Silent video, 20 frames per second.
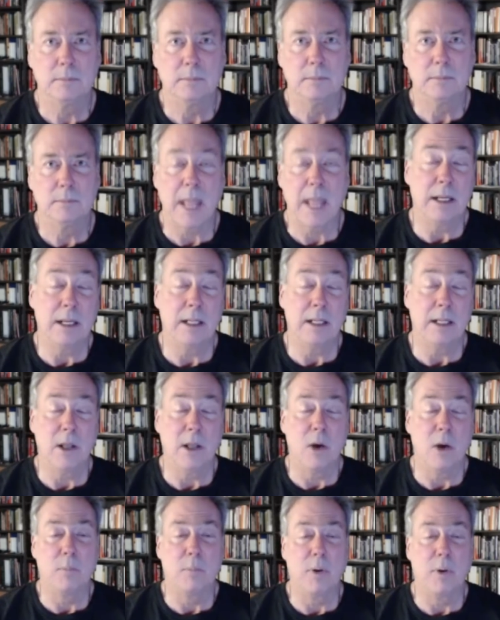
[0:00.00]
And
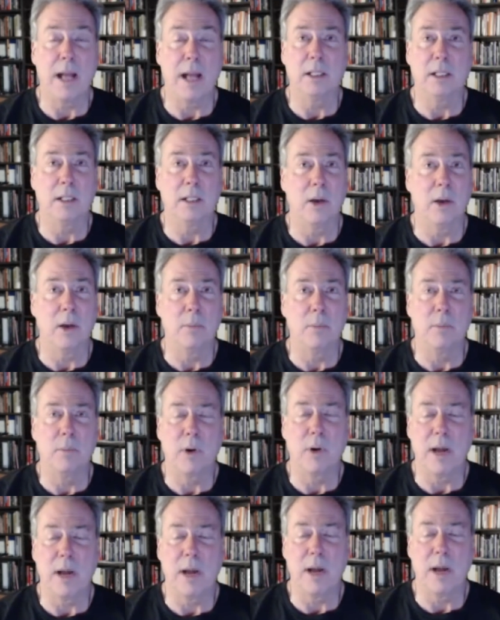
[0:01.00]
the LODE
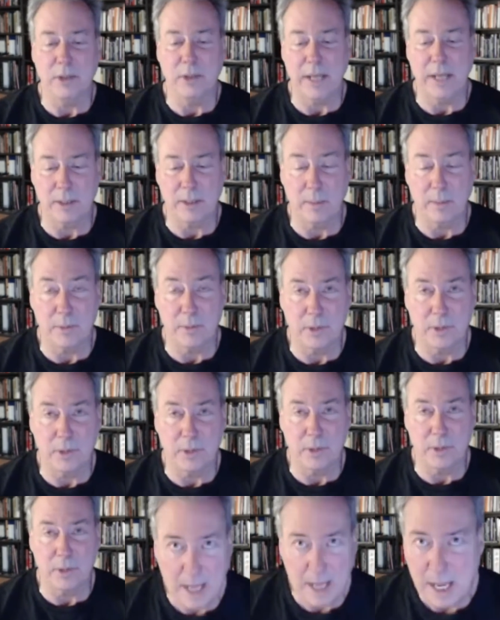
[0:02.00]
project, you asked, I'm
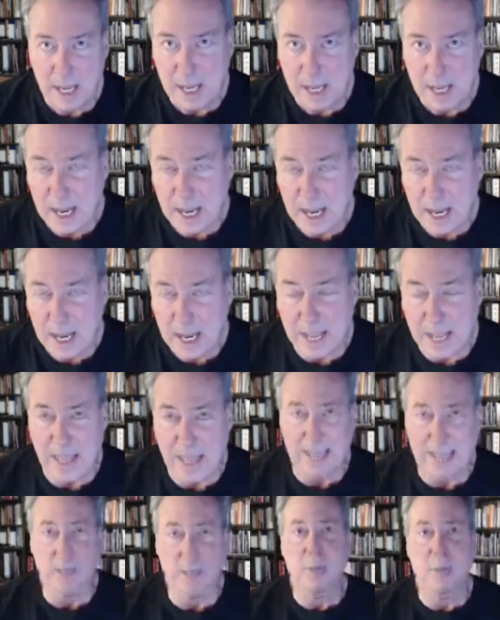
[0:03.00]
sorry. And that's
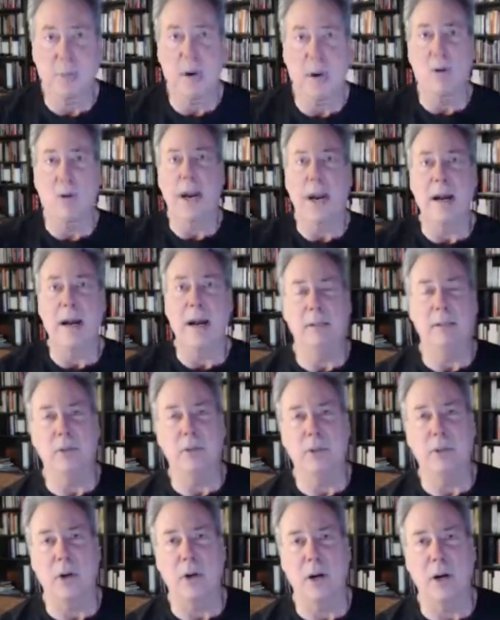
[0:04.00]
a program that
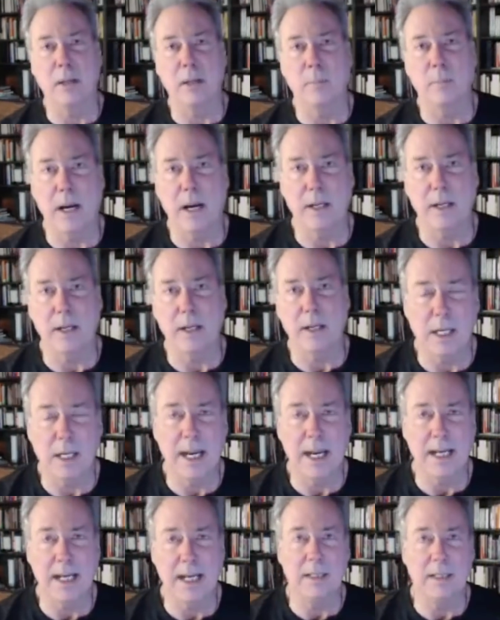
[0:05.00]
was started by some
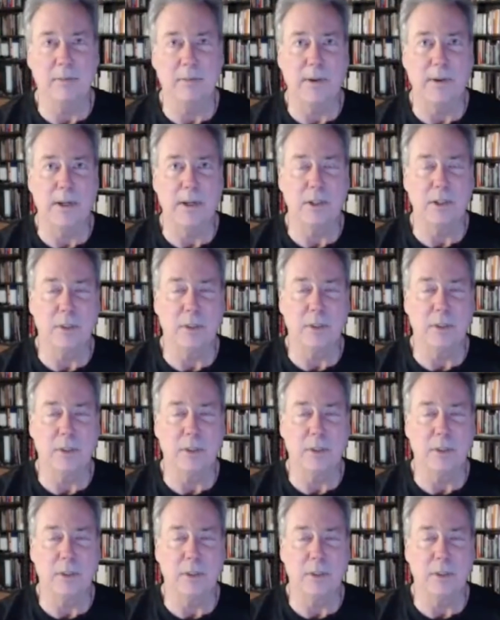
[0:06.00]
Canadian friends of
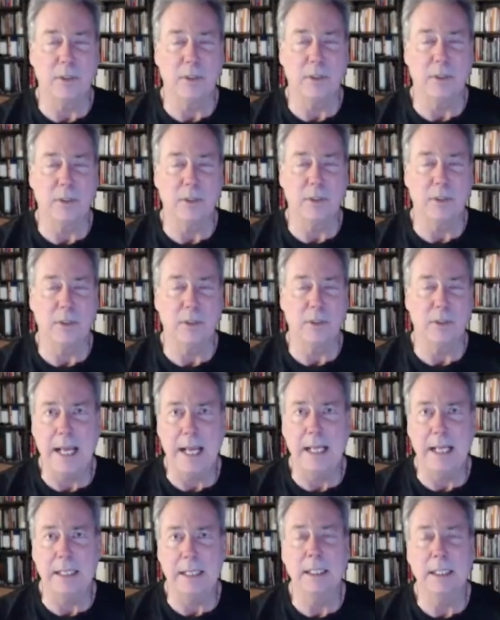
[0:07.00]
mine,
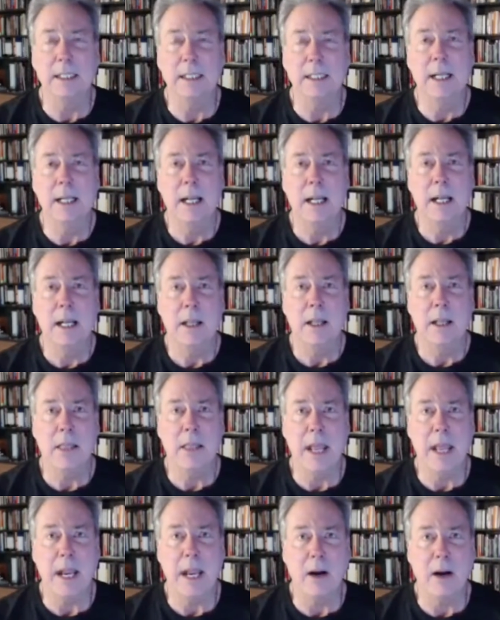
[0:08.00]
and
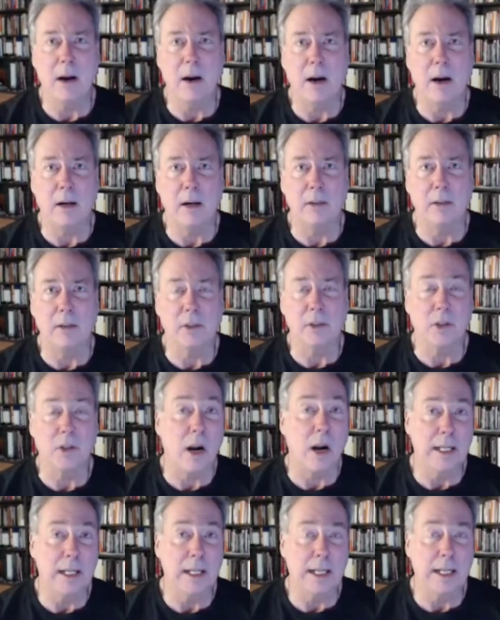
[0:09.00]
they are
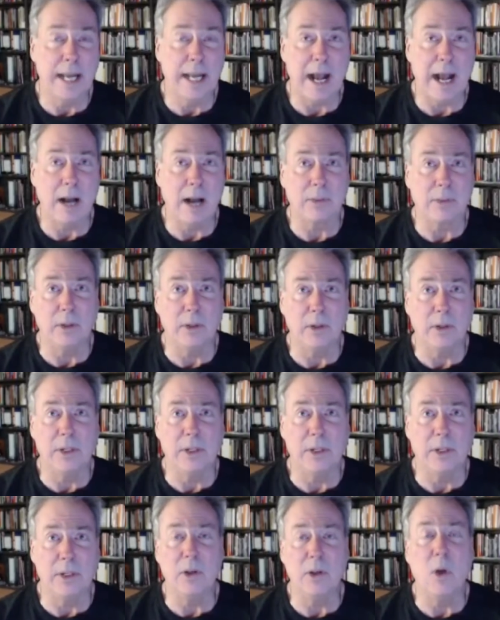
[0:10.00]
starting it out. There
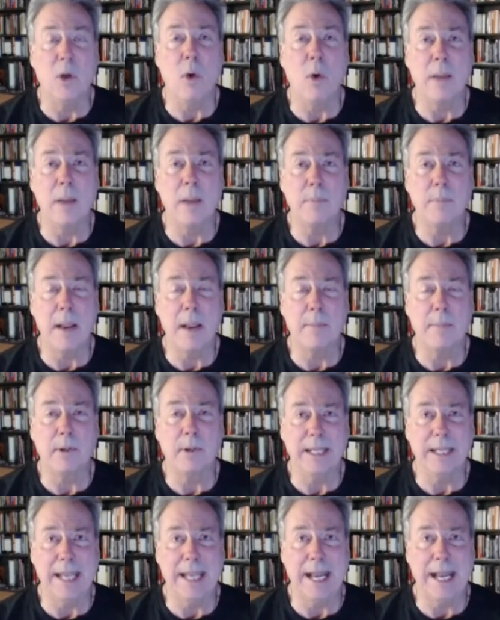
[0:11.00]
is no white
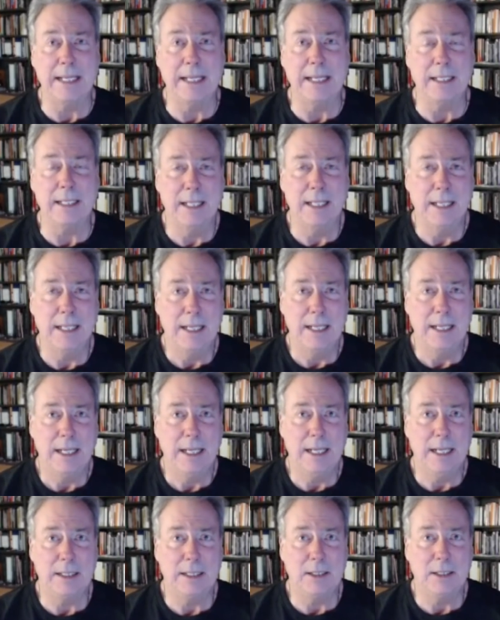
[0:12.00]
paper yet.
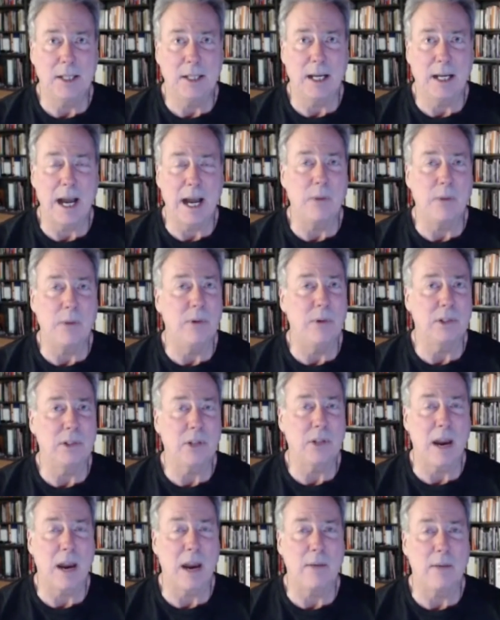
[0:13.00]
It's a high risk,
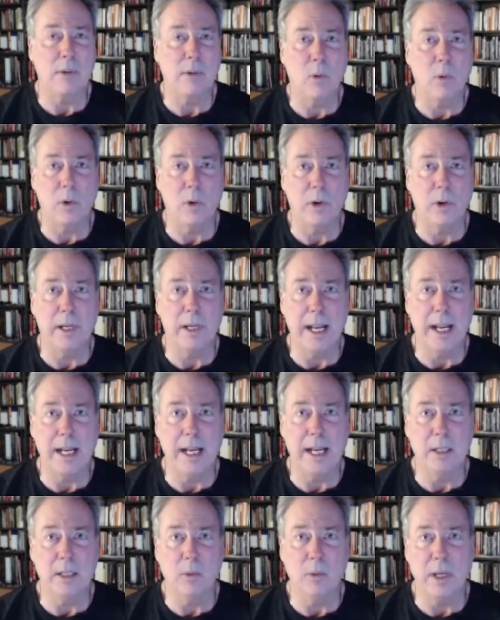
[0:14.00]
high reward,
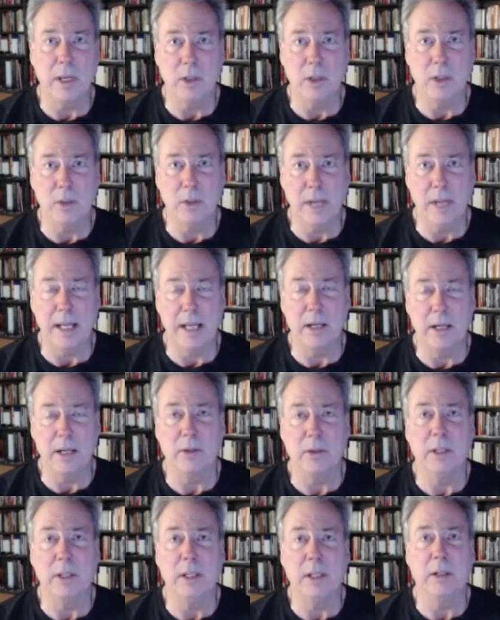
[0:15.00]
and the way you enter
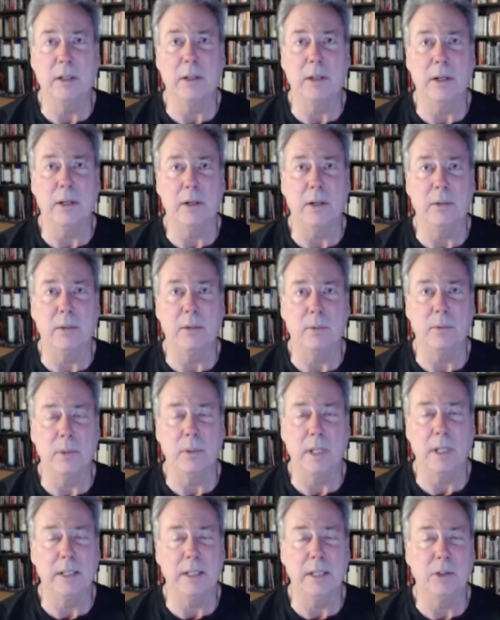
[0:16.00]
their
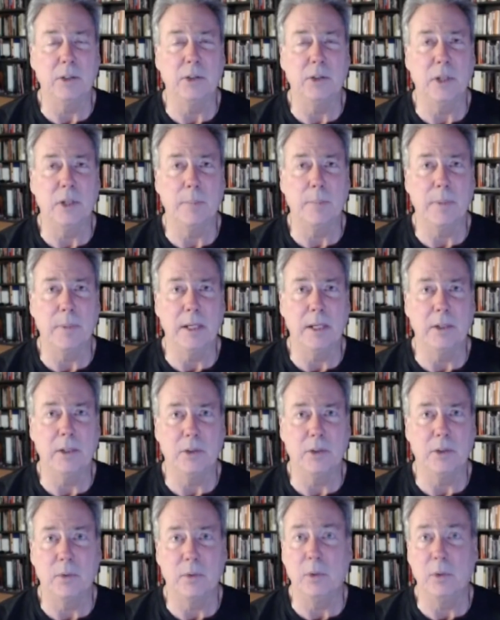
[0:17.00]
relationship is
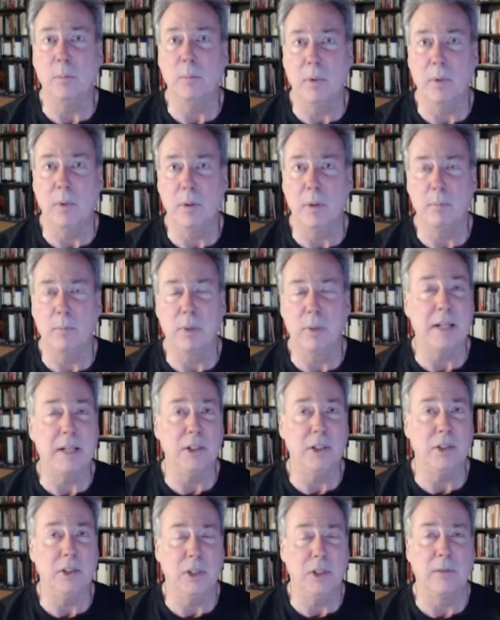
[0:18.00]
through
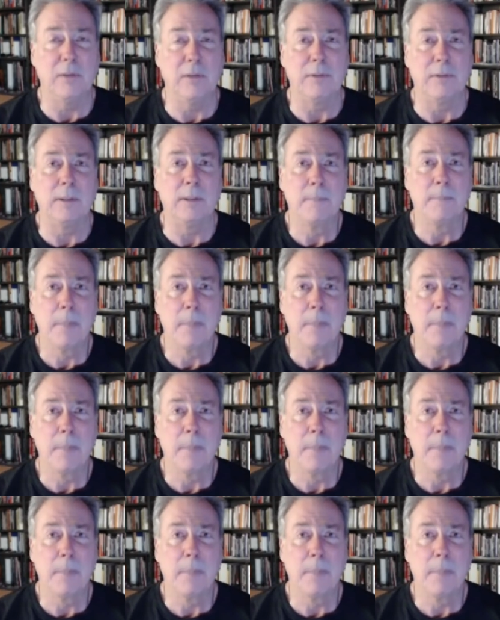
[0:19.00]
pledging silver.